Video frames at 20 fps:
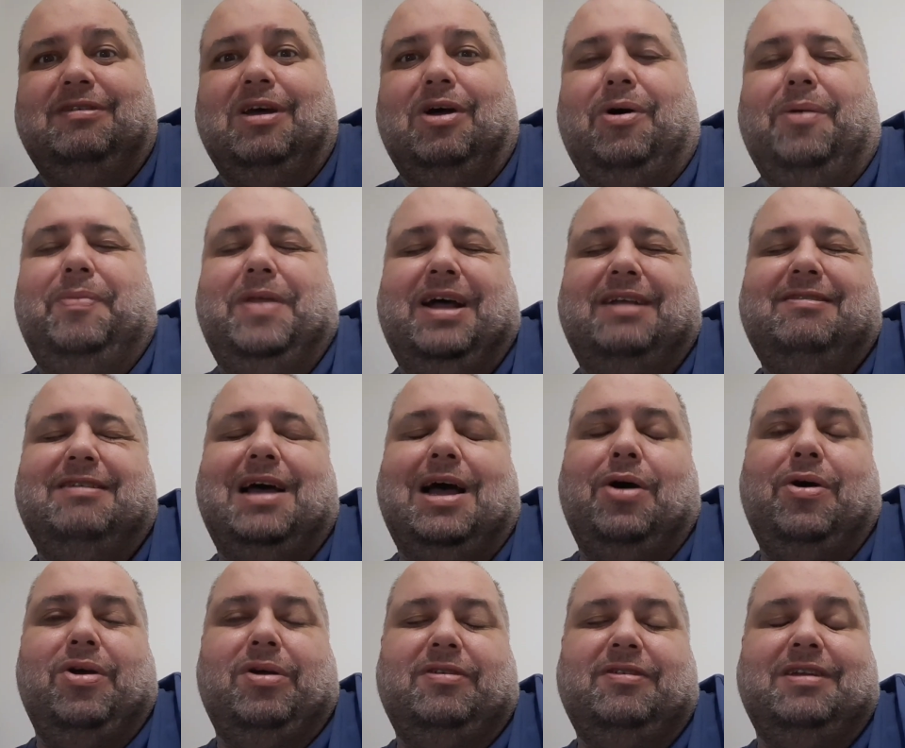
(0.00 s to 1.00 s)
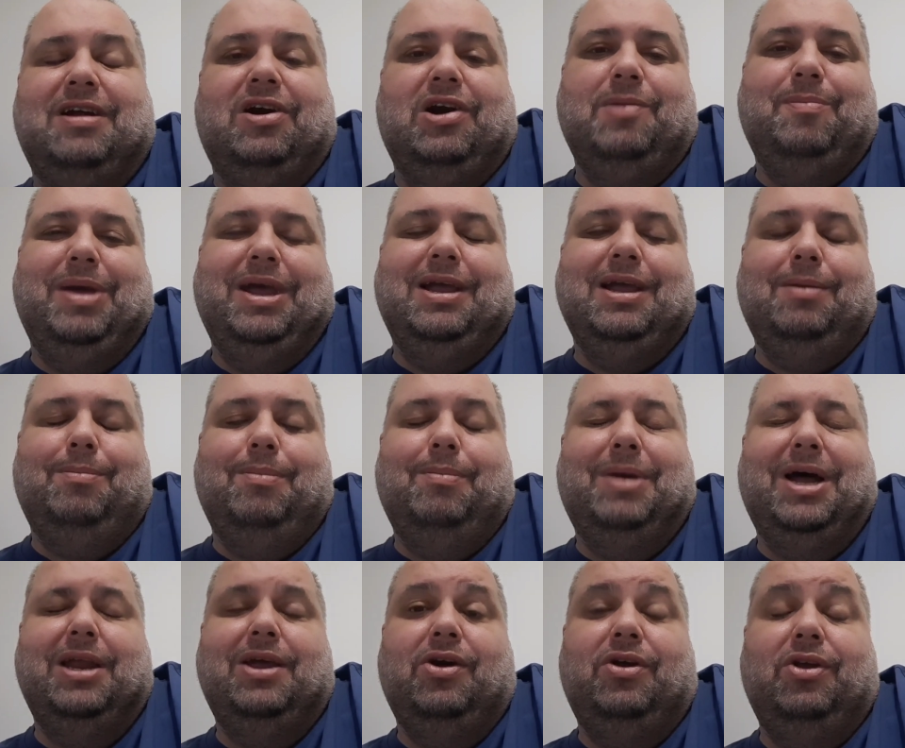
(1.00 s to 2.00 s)
So that's how you start
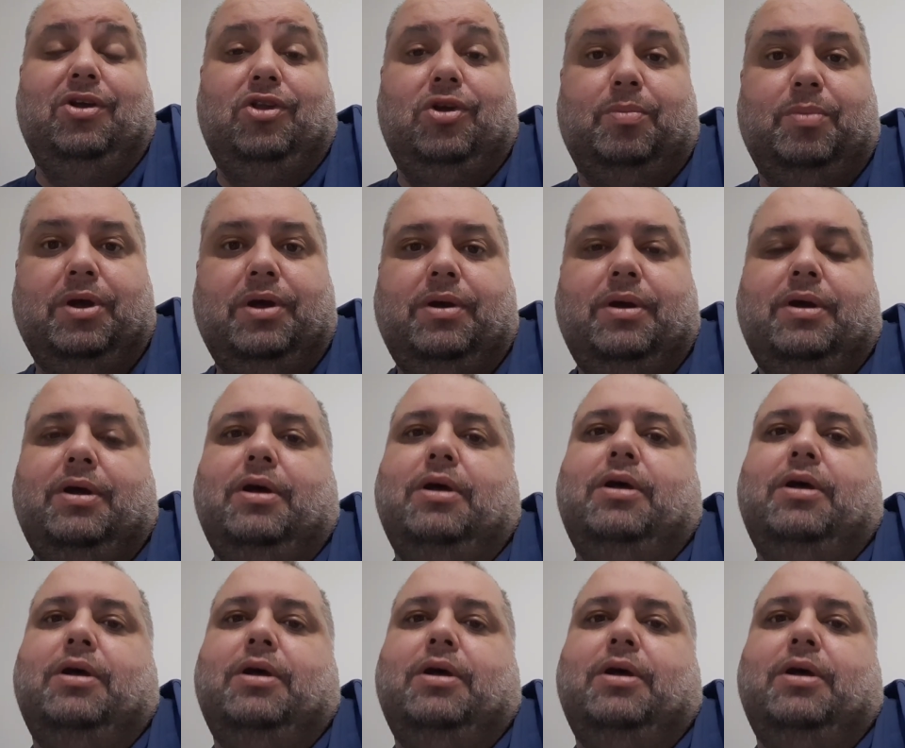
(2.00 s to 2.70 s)
making money on YouTube.